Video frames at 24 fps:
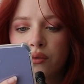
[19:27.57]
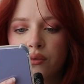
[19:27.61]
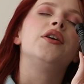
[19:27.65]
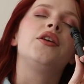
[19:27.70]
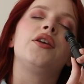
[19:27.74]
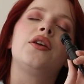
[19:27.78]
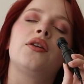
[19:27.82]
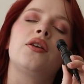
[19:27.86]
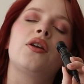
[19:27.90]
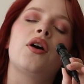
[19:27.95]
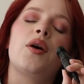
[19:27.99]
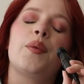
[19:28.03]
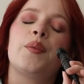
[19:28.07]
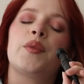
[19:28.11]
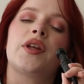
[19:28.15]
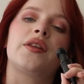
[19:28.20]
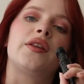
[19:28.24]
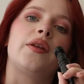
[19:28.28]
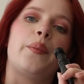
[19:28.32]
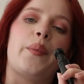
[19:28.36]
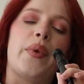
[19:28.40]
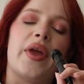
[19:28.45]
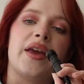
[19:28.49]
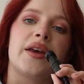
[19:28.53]
You know, I'm not
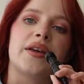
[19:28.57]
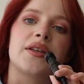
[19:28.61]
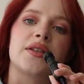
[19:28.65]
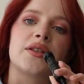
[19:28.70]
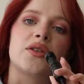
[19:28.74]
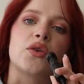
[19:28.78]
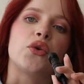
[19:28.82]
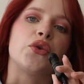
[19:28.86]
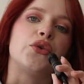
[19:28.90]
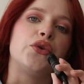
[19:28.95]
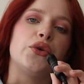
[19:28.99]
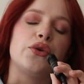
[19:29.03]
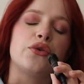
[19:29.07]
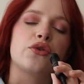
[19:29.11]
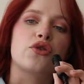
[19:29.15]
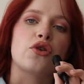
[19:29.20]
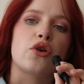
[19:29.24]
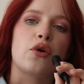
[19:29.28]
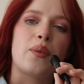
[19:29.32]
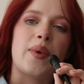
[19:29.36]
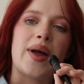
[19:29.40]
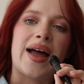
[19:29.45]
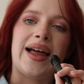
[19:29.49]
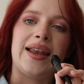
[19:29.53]
the biggest on
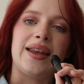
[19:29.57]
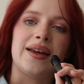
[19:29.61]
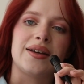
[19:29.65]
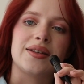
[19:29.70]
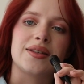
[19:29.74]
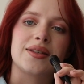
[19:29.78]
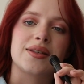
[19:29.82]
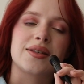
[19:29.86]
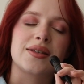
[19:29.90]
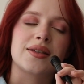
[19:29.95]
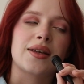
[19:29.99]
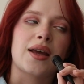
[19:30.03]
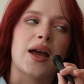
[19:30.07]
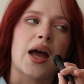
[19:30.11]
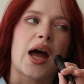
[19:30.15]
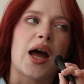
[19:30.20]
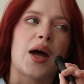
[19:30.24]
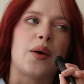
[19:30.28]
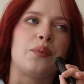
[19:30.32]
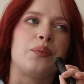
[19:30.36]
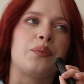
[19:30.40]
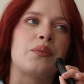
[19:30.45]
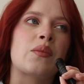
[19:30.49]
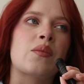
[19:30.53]
neutral palettes,
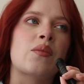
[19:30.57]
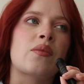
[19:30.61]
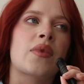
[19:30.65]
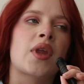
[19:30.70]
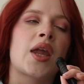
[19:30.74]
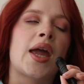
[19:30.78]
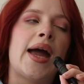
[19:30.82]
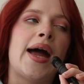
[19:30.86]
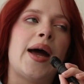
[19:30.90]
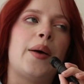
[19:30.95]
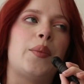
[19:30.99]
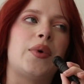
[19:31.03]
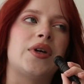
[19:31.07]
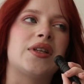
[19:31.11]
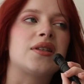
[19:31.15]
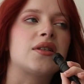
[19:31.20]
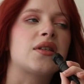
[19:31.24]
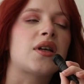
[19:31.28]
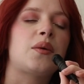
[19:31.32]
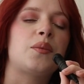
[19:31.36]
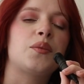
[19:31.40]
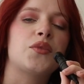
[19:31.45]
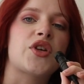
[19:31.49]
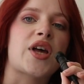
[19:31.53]
but
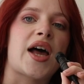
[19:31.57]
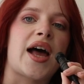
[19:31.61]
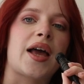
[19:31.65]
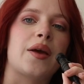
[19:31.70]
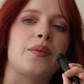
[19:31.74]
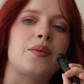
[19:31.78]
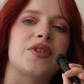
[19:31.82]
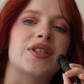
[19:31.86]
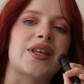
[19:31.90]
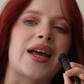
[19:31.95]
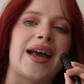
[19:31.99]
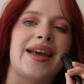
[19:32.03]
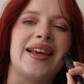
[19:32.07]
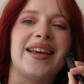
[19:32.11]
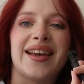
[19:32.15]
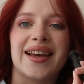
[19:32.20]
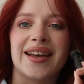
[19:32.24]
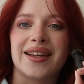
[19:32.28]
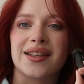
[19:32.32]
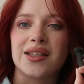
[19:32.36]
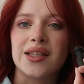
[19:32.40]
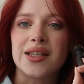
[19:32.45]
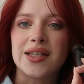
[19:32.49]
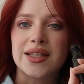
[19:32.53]
sometimes I
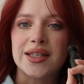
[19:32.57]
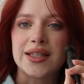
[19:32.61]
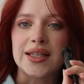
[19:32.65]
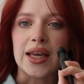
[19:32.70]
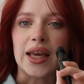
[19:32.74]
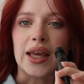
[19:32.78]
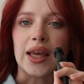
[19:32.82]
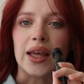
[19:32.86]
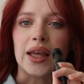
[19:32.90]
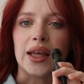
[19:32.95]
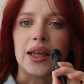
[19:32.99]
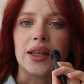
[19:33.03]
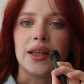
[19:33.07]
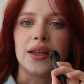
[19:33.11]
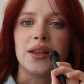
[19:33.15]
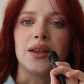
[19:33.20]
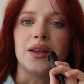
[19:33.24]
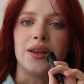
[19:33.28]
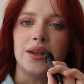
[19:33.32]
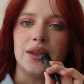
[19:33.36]
can see